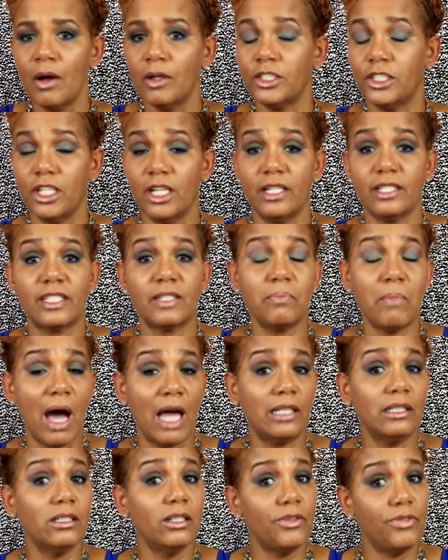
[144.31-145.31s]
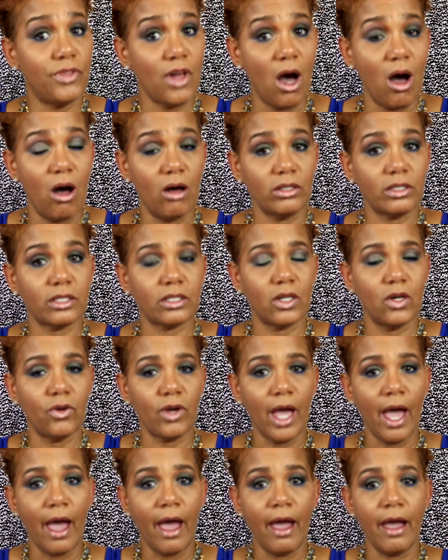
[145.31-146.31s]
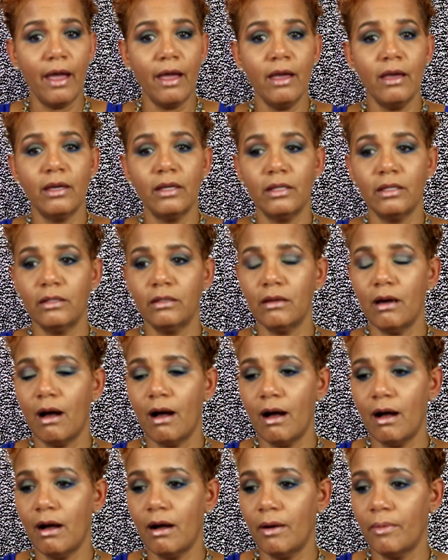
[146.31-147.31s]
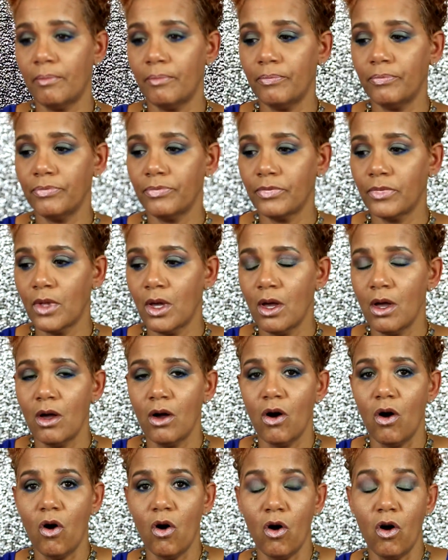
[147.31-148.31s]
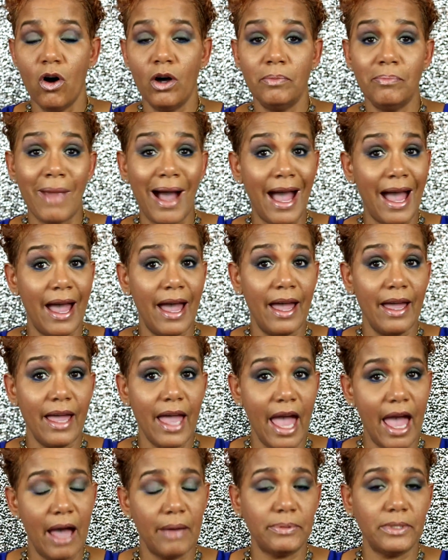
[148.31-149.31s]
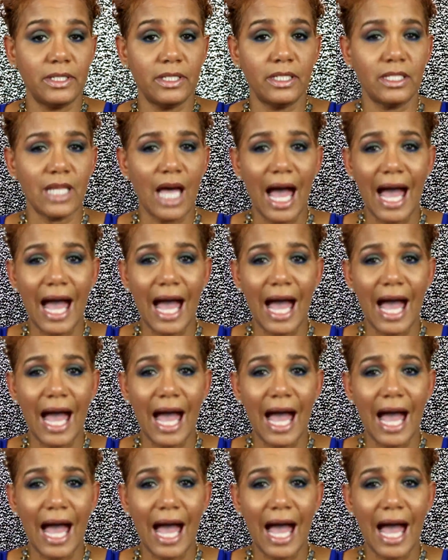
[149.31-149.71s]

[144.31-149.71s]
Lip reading: just my little thoughts, okay, on my absence.